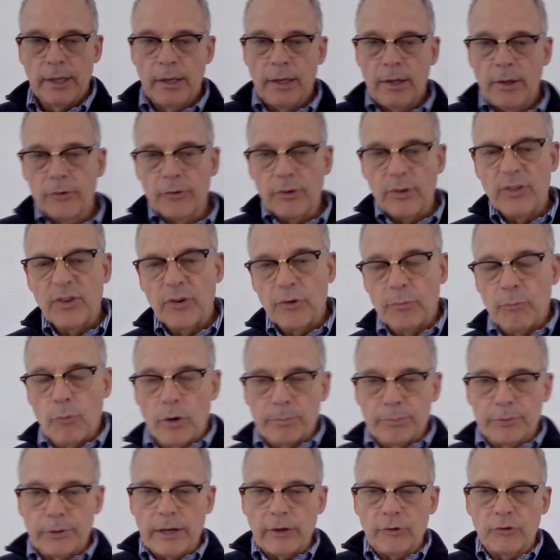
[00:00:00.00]
So there's more
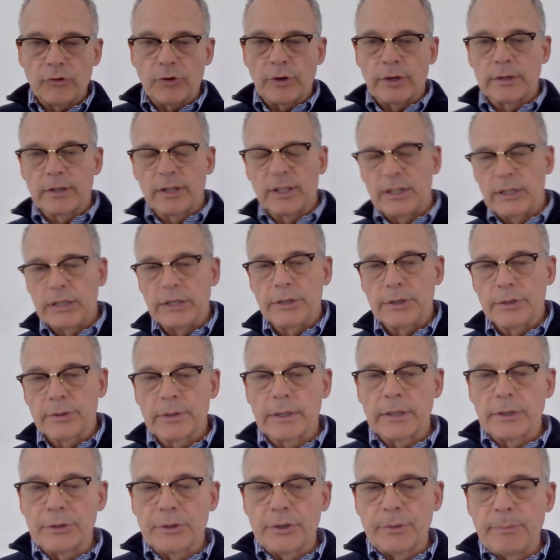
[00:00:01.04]
pressure on the dealer
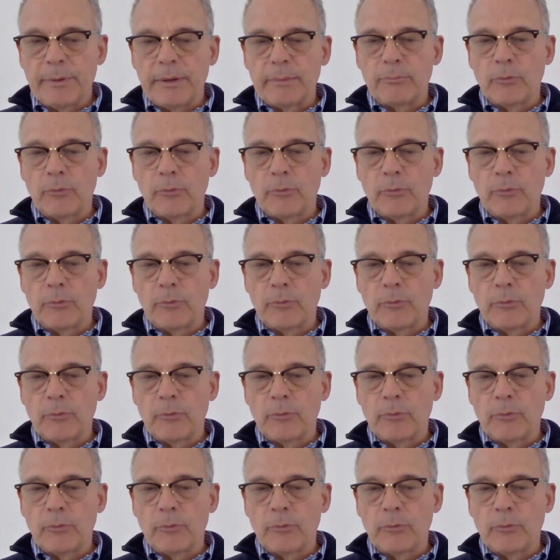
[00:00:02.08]
and a little bit